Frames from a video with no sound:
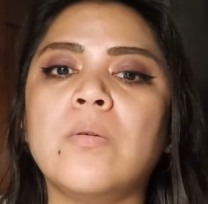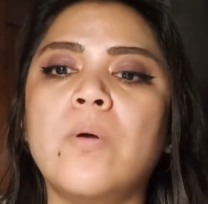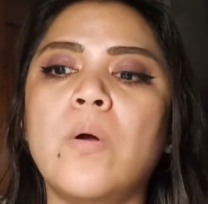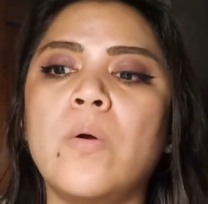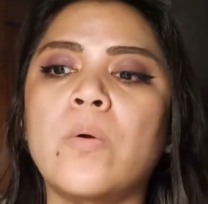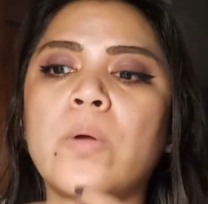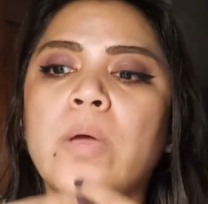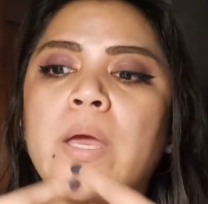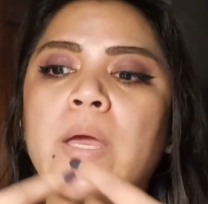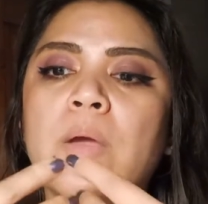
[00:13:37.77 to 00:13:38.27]

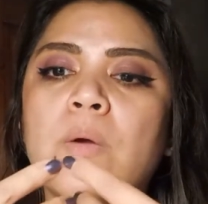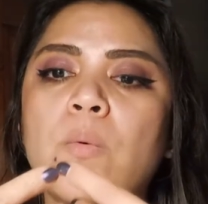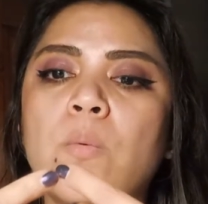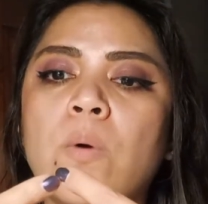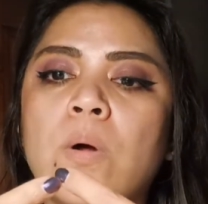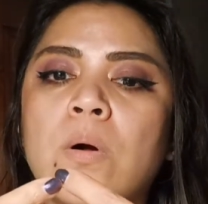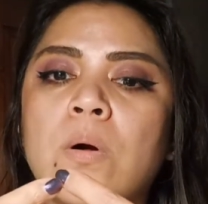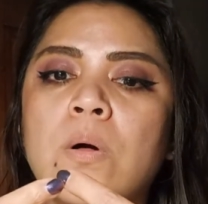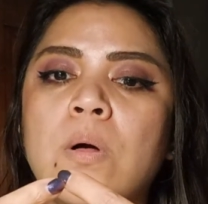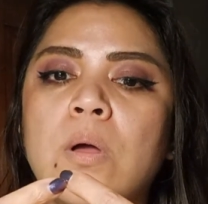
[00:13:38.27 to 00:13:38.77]
Okay,
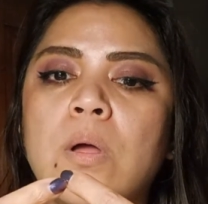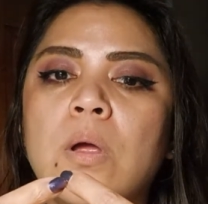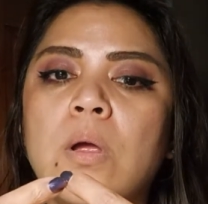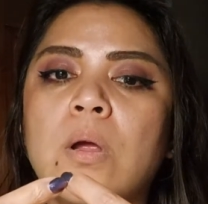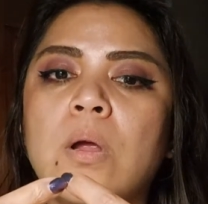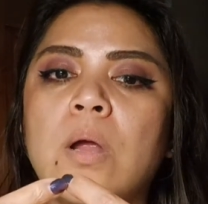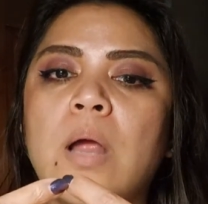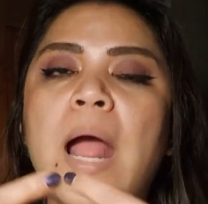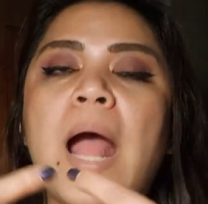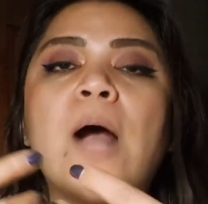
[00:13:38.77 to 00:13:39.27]
well,
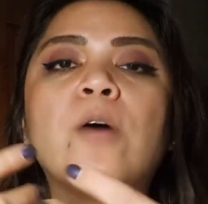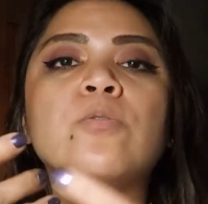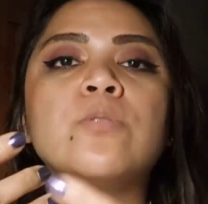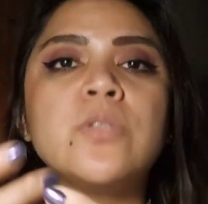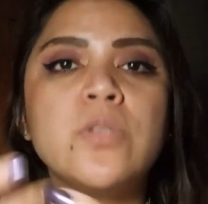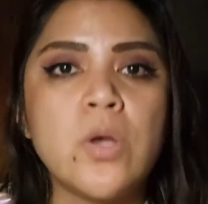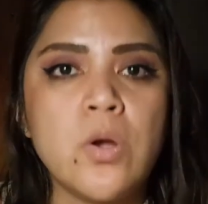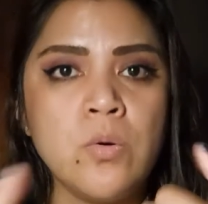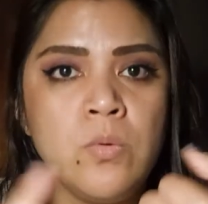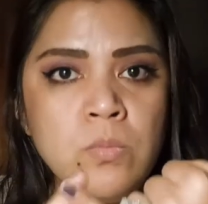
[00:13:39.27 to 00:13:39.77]
how
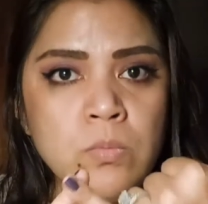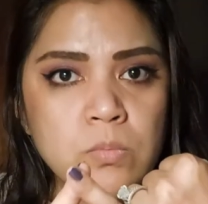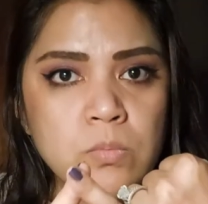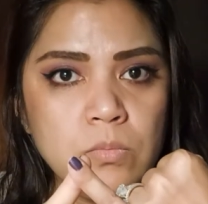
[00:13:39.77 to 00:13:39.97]
so?